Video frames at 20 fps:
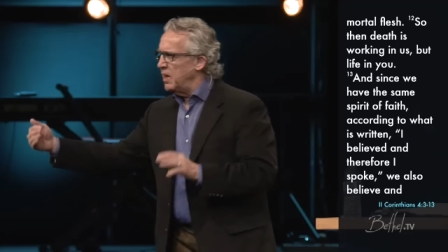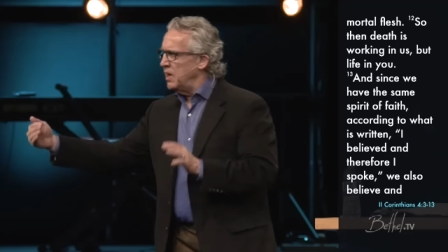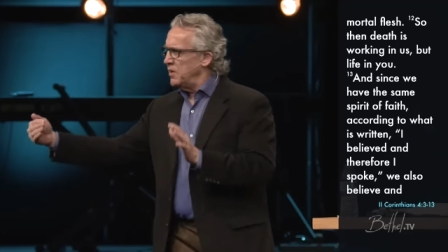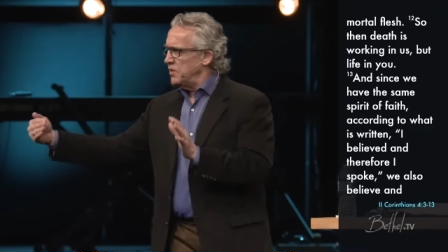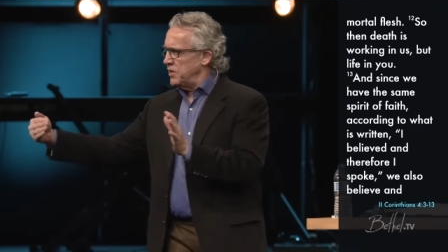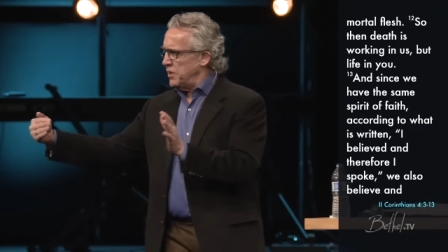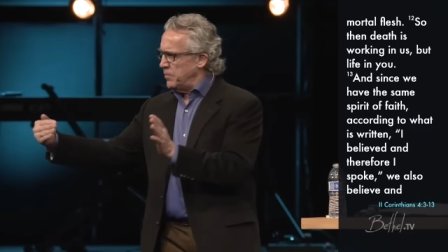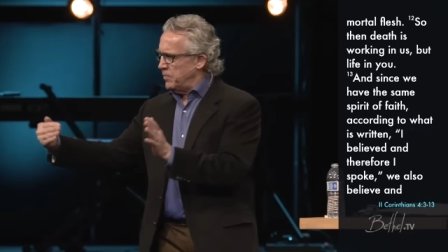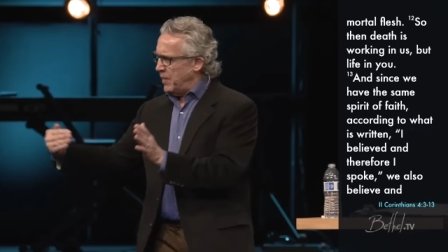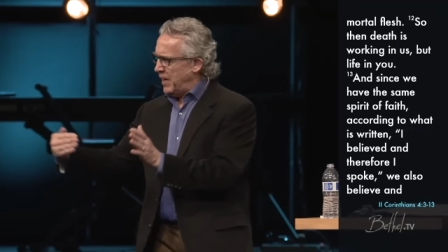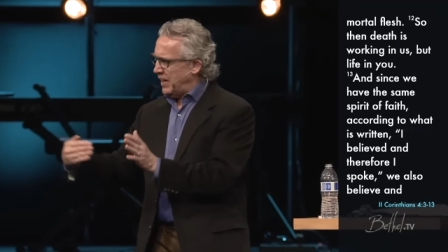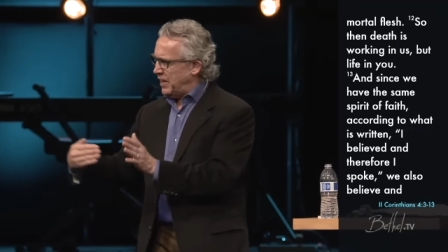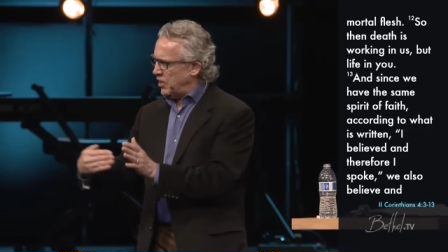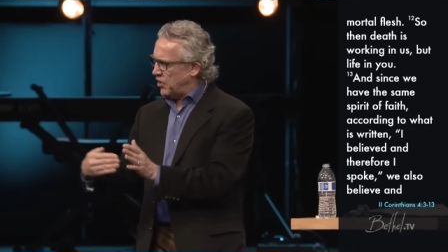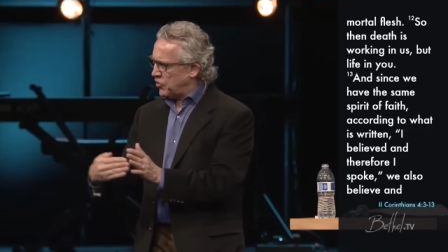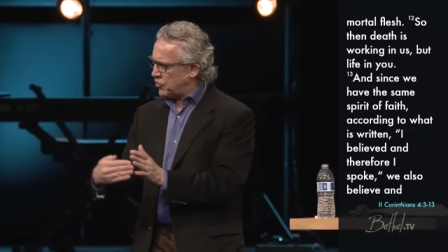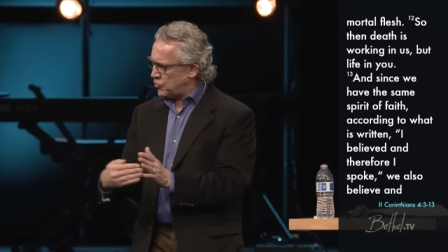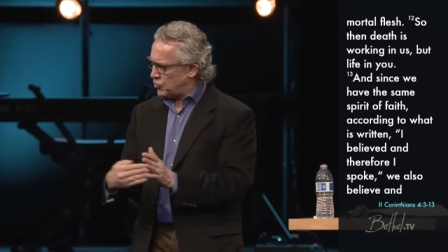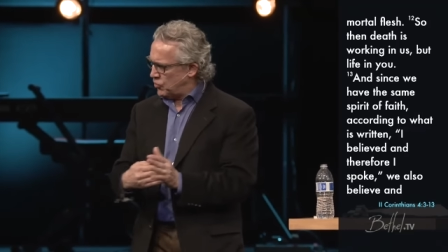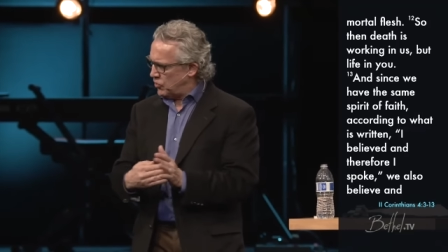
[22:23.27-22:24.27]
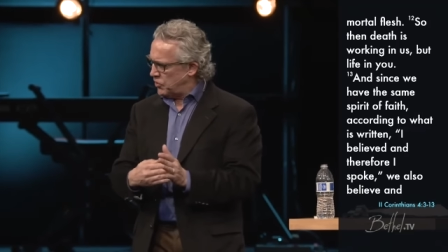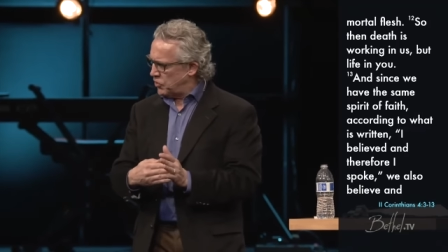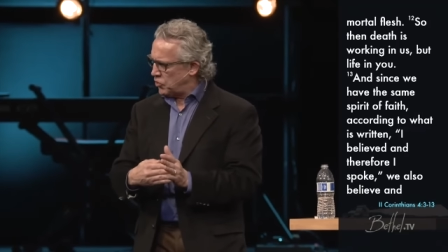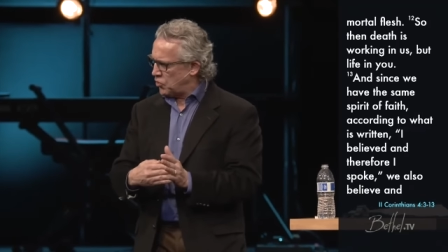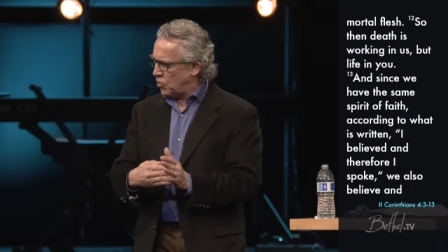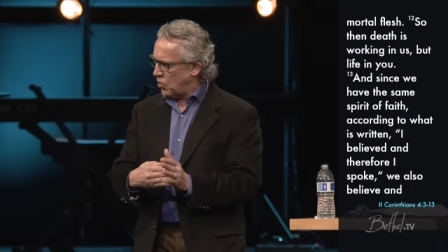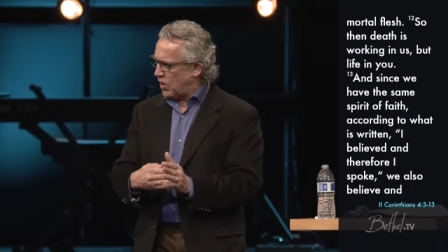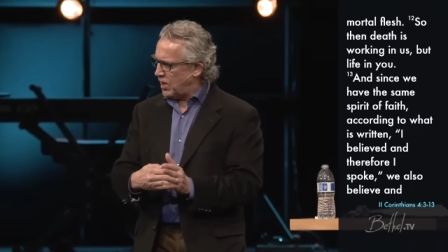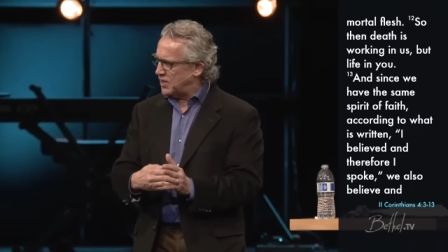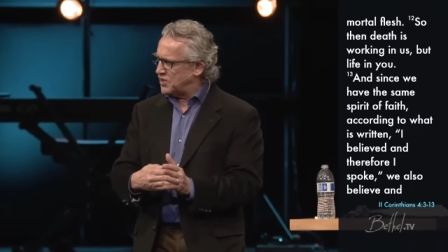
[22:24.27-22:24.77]
that made it through the
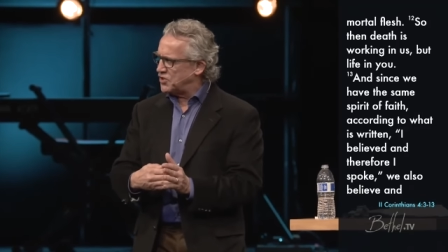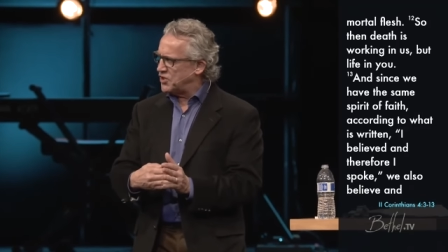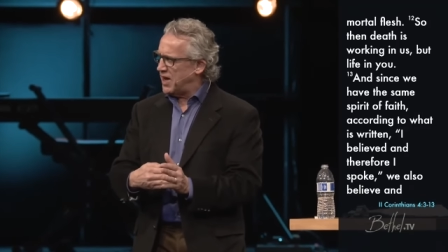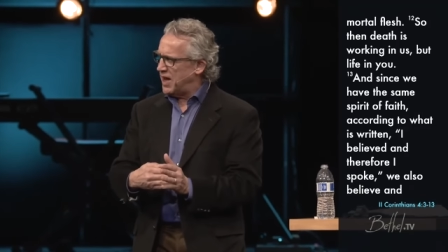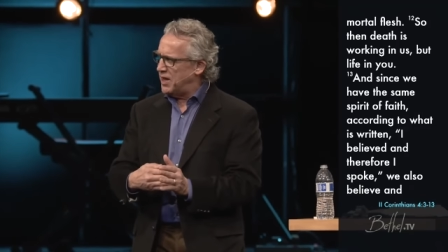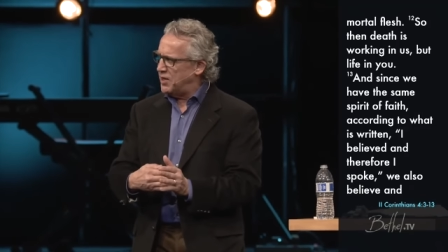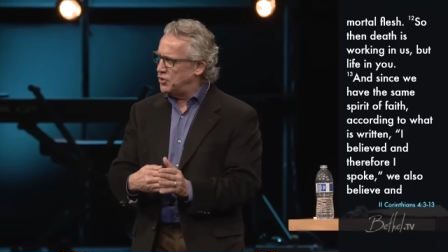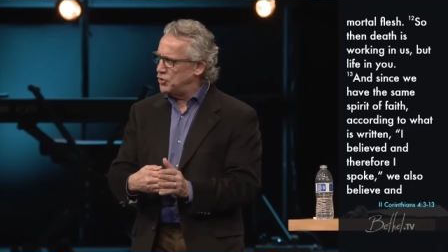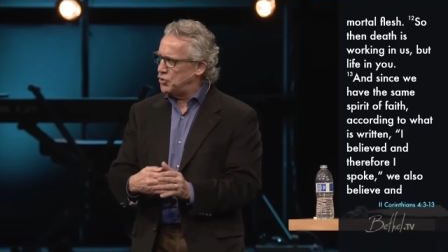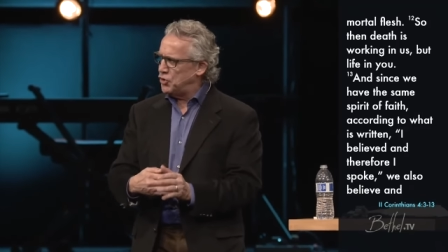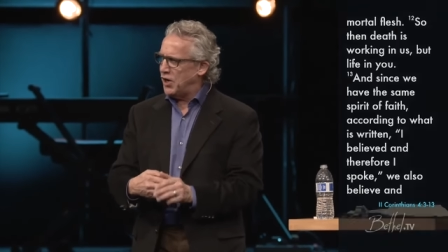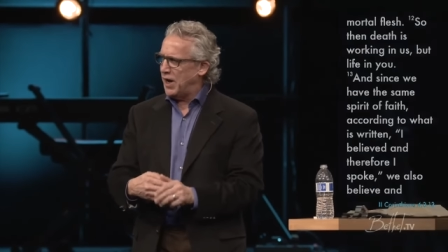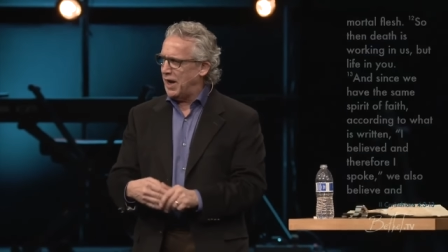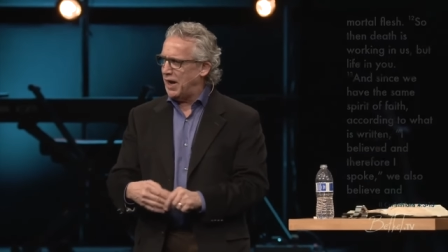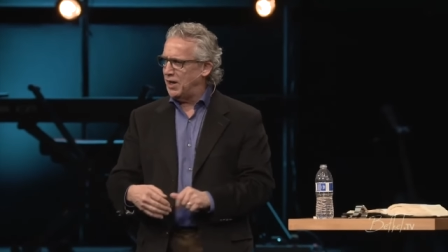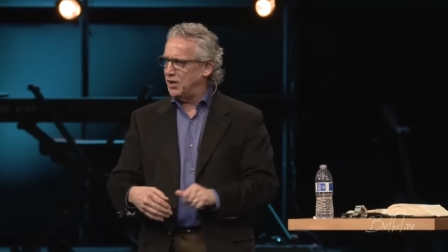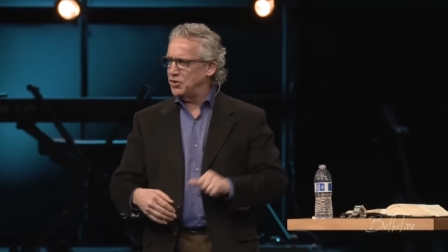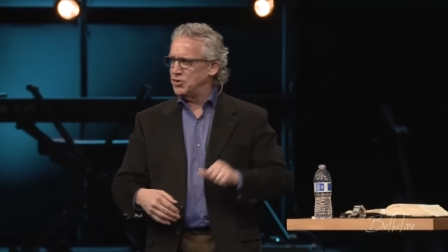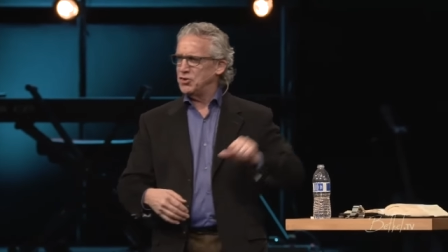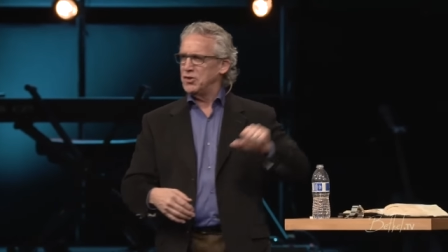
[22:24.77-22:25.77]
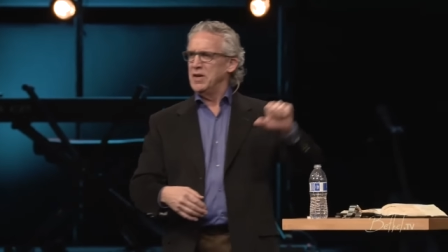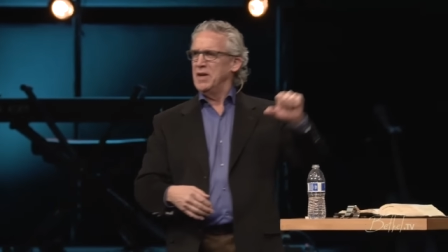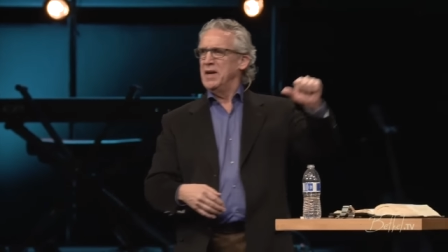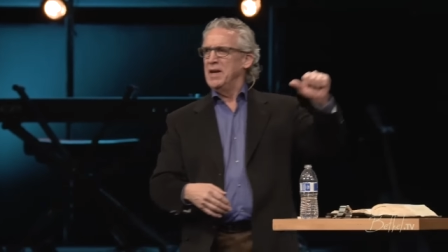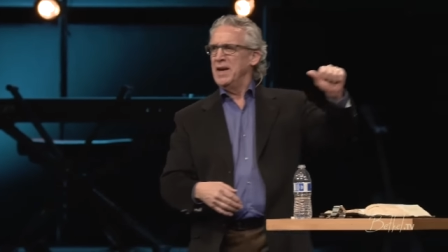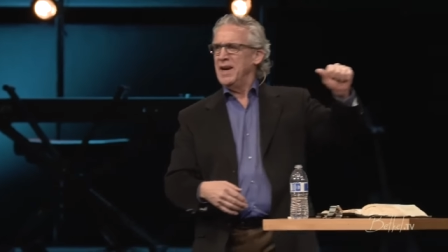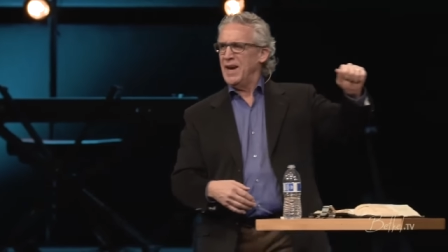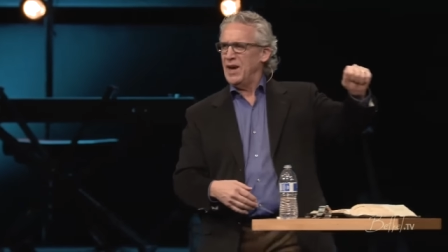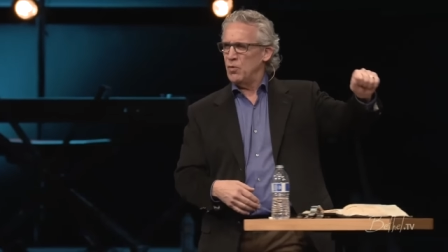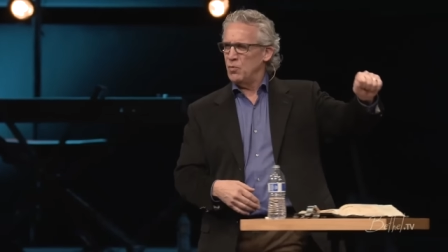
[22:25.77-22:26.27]
cross unchanged
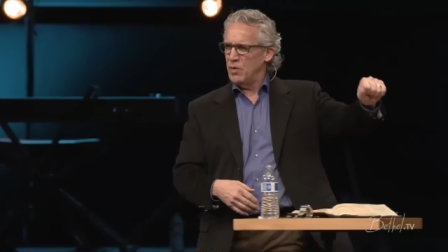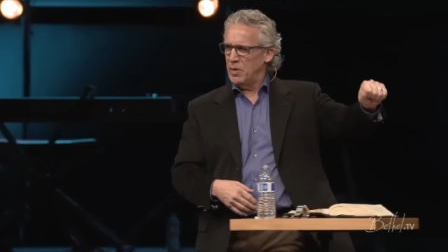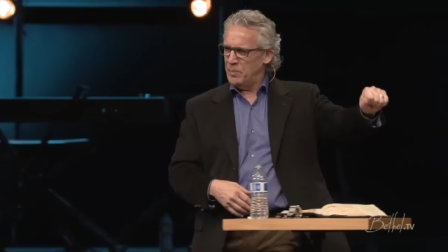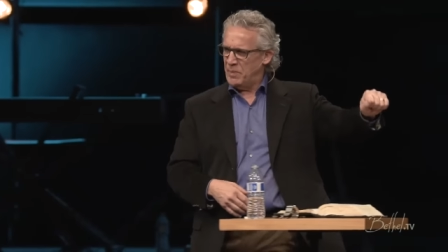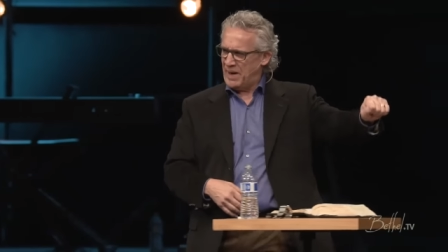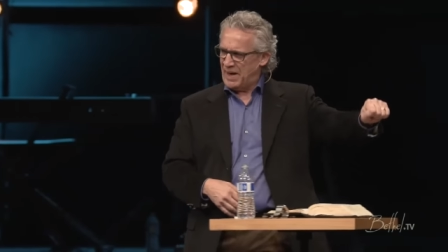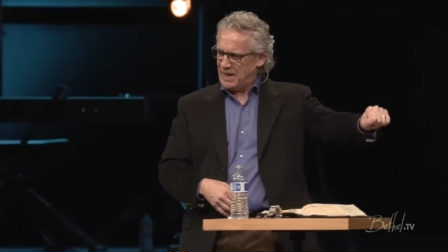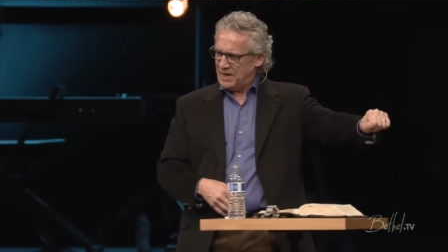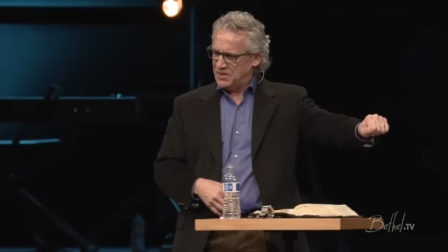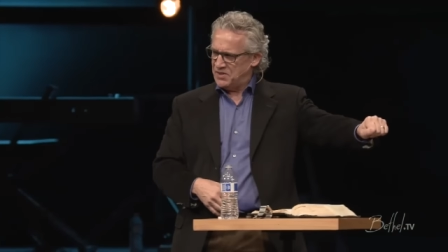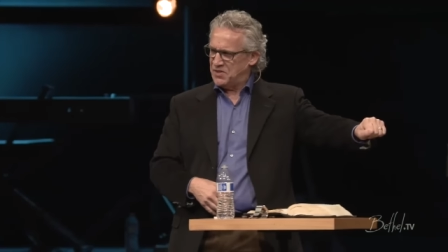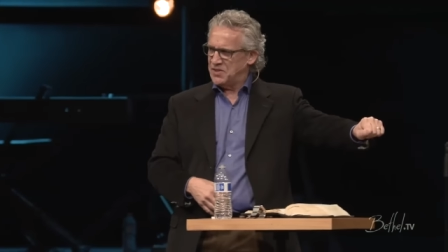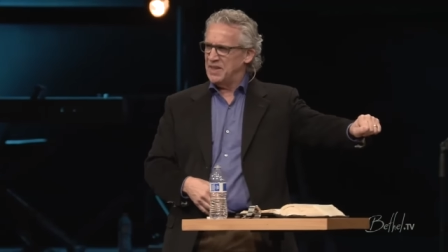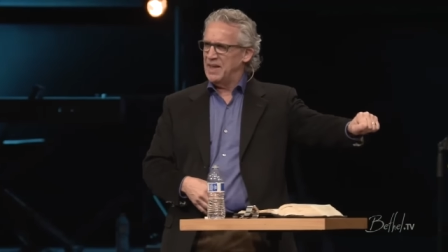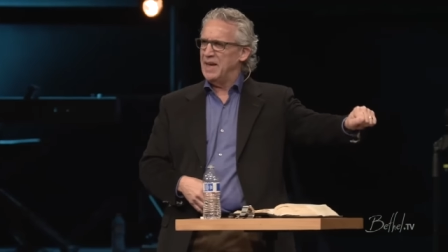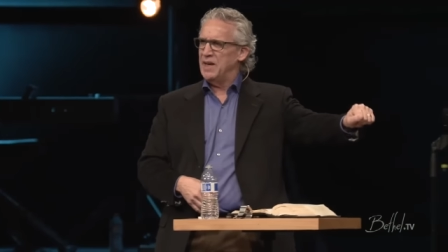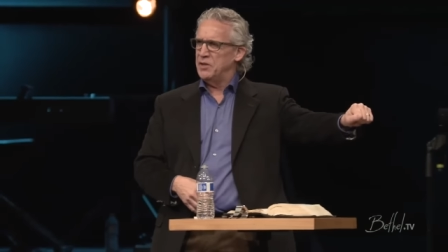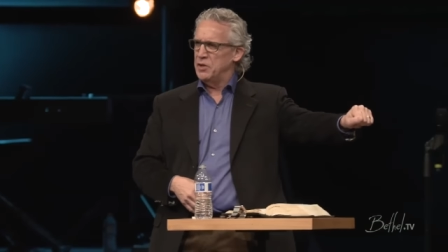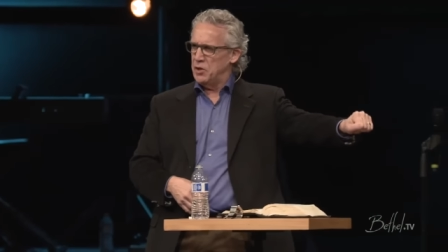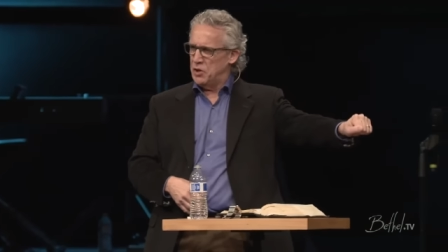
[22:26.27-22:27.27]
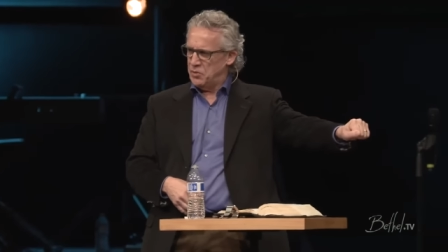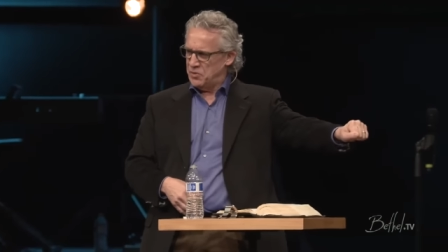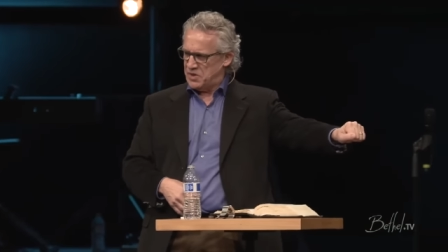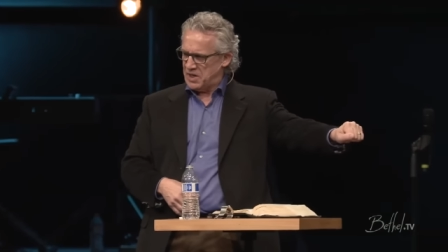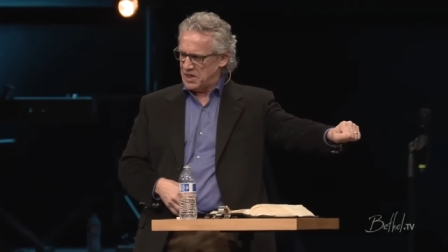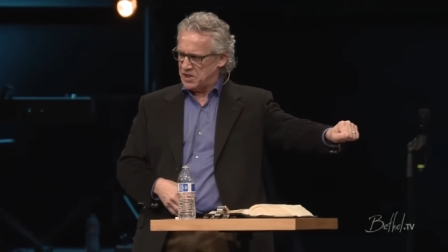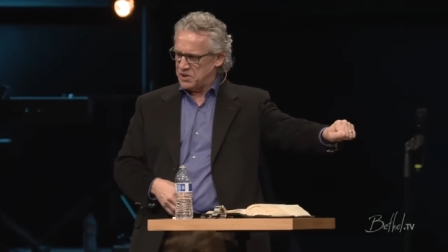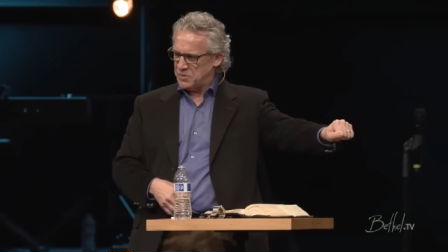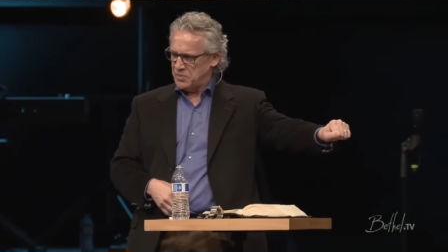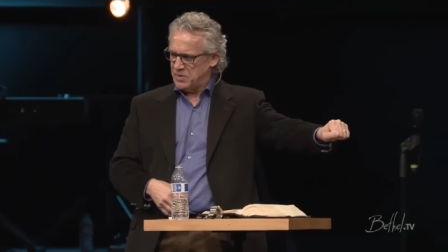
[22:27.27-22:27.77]
and remains in the New
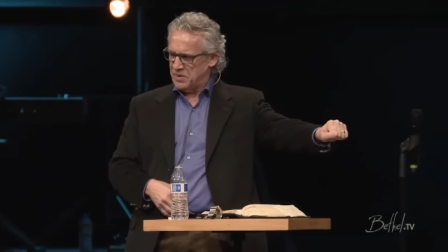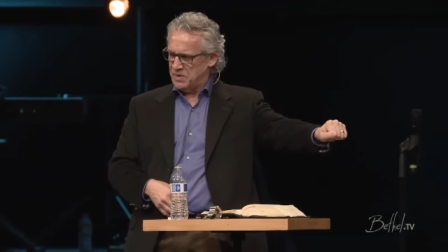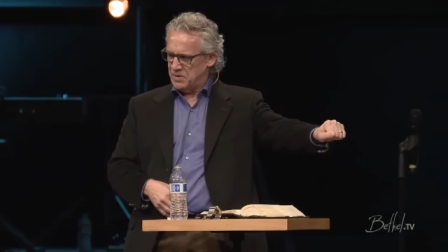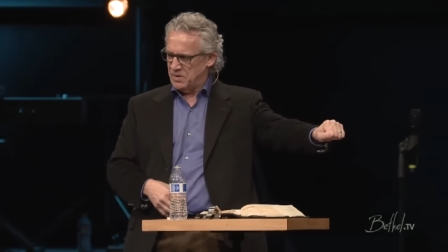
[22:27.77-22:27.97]
Testament.